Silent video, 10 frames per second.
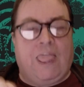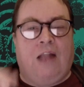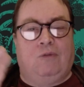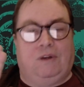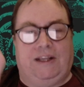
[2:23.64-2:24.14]

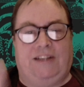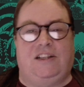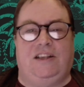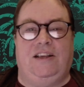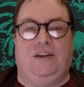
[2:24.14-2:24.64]
Right, that's
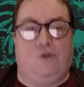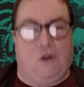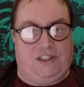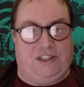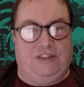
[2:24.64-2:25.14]
the
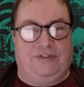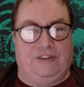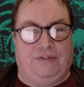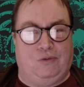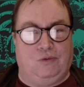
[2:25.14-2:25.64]
questions for
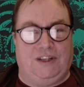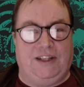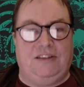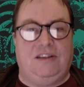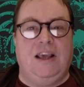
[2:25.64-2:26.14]
the
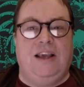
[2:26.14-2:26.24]
14th.